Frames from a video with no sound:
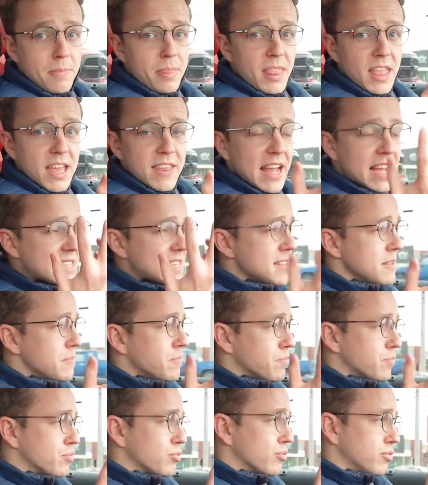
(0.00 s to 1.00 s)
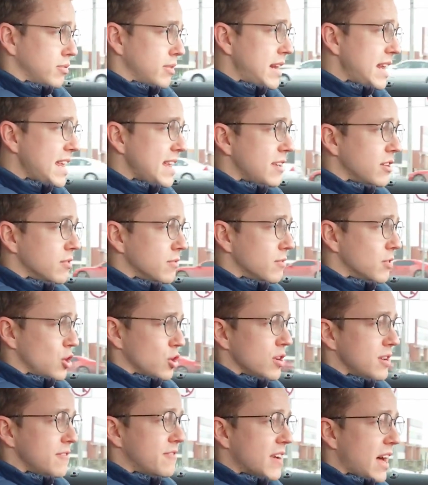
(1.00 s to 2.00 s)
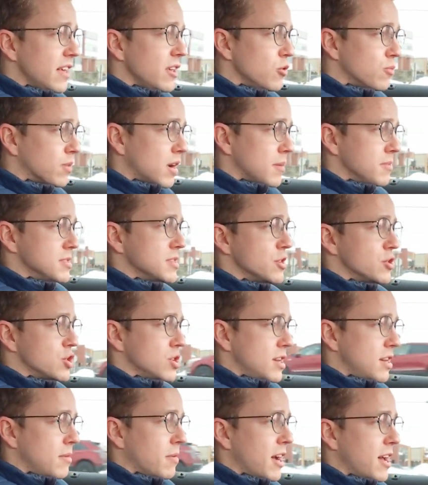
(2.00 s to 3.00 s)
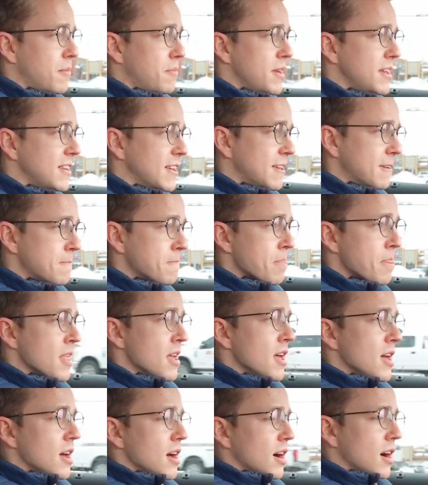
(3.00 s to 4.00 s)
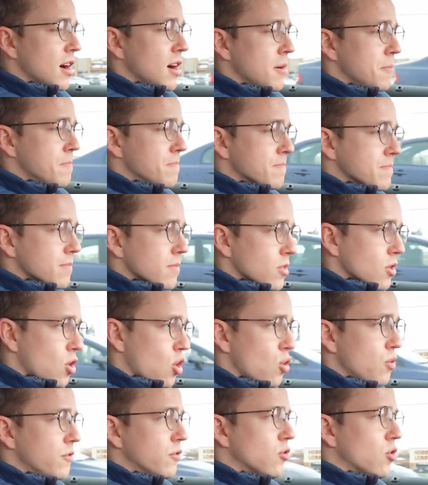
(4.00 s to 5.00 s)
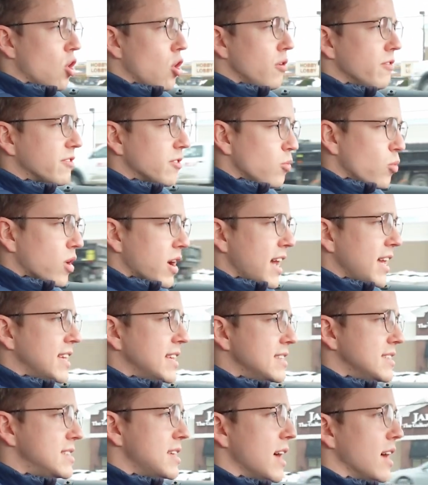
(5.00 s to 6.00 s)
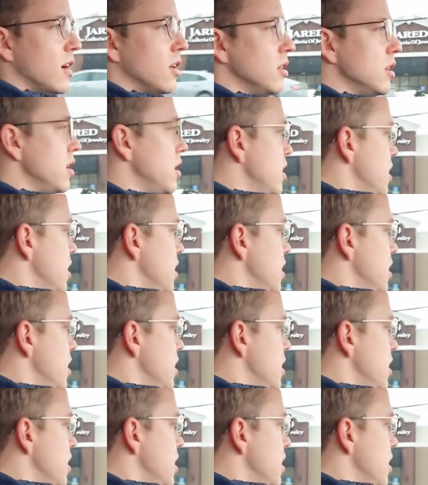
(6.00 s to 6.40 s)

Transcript: that's a pretty good value proposition in my opinion. Overall, from what I can tell,